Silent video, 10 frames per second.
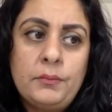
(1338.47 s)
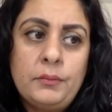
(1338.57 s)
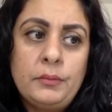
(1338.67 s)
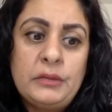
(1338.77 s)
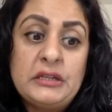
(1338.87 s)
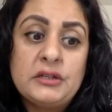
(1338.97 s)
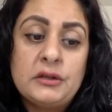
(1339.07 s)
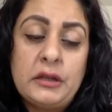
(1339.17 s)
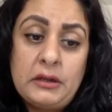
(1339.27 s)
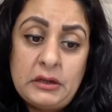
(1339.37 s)
needs
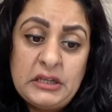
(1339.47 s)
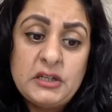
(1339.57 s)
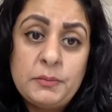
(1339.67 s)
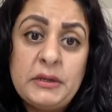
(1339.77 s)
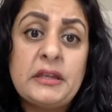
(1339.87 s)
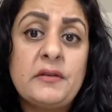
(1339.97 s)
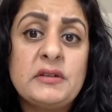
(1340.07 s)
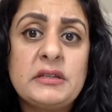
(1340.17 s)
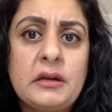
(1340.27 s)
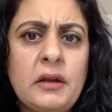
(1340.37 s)
to be there is
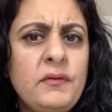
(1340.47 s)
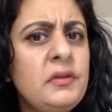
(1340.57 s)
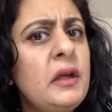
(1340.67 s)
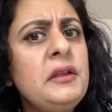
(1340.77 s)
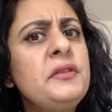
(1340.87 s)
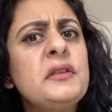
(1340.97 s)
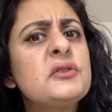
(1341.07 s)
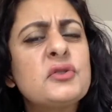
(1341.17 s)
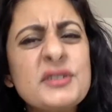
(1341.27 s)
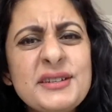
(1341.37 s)
there. And anything that
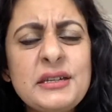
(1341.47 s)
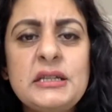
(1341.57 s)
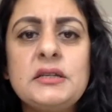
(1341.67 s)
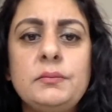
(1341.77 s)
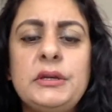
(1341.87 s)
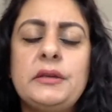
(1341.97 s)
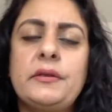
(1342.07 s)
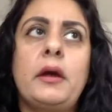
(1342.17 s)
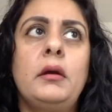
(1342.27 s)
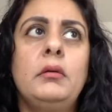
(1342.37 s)
doesn't need to be
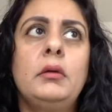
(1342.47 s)
there,